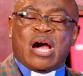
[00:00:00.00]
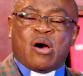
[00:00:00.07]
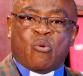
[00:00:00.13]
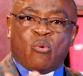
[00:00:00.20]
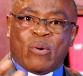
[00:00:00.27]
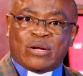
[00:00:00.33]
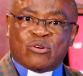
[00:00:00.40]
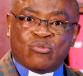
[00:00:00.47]

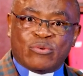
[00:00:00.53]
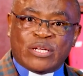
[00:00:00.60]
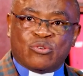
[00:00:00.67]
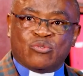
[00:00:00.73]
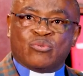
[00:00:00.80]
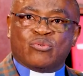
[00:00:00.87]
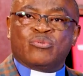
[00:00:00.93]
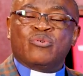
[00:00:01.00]
What do we
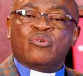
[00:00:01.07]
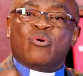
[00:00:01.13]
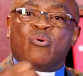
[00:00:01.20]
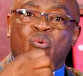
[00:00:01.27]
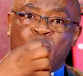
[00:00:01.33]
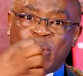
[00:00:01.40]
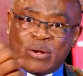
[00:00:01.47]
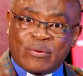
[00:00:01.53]
do?
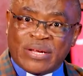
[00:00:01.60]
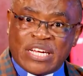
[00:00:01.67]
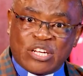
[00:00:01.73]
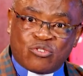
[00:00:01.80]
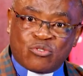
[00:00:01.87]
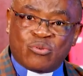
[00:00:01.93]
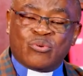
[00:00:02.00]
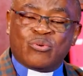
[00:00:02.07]
What do we
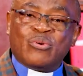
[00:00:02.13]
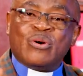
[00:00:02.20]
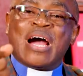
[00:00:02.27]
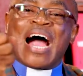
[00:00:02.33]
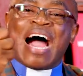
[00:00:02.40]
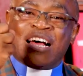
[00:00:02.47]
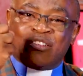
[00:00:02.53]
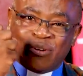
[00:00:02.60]
need to do
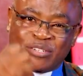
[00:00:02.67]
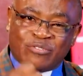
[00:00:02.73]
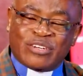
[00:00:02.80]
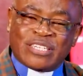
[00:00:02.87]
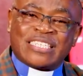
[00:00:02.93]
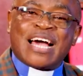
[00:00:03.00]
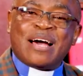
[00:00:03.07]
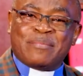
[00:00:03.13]
as we wait for
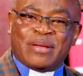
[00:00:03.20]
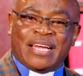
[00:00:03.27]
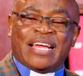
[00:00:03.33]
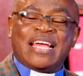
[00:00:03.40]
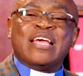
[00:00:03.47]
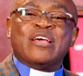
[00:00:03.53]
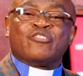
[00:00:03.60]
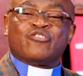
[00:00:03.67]
his coming?
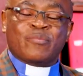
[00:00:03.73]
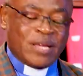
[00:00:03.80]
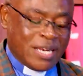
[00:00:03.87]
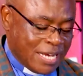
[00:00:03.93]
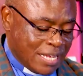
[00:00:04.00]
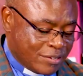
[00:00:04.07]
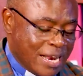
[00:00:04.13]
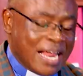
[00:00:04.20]
So
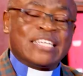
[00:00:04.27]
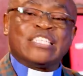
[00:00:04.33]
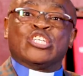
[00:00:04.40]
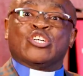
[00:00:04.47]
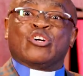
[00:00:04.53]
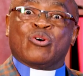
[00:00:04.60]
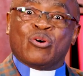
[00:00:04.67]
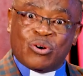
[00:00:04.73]
meaning that as
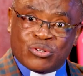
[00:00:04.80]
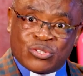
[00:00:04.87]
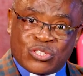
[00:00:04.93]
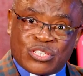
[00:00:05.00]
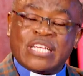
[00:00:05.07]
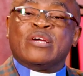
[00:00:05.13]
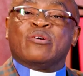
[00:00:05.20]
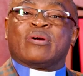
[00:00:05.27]
he
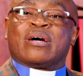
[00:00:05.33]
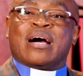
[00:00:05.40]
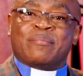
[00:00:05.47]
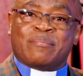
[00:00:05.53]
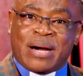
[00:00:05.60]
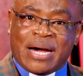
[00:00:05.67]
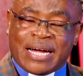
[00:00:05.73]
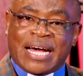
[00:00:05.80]
goes, he will
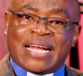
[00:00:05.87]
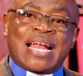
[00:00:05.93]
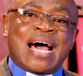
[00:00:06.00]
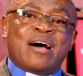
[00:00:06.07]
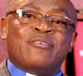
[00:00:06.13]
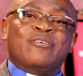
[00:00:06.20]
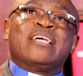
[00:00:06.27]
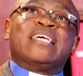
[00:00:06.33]
come back. And
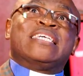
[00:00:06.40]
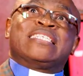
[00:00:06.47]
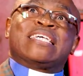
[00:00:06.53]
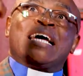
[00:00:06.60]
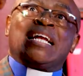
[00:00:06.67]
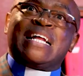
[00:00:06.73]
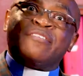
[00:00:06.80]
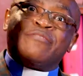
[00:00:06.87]
now he's
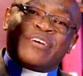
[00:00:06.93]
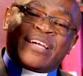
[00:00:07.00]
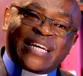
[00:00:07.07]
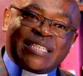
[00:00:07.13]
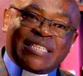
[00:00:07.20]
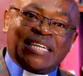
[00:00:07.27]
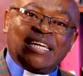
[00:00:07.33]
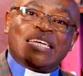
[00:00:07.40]
an
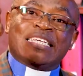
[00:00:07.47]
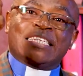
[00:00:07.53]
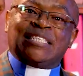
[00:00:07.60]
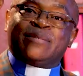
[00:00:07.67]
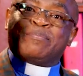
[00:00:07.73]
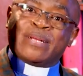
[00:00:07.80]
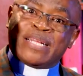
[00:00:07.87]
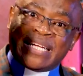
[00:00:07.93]
advocate,
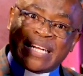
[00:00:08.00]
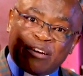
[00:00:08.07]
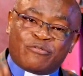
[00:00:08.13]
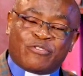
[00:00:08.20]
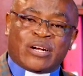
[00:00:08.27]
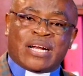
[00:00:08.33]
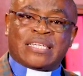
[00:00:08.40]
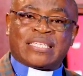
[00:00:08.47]
he's pleading
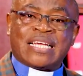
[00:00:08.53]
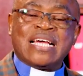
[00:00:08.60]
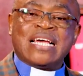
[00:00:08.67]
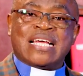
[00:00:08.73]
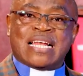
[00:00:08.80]
for us.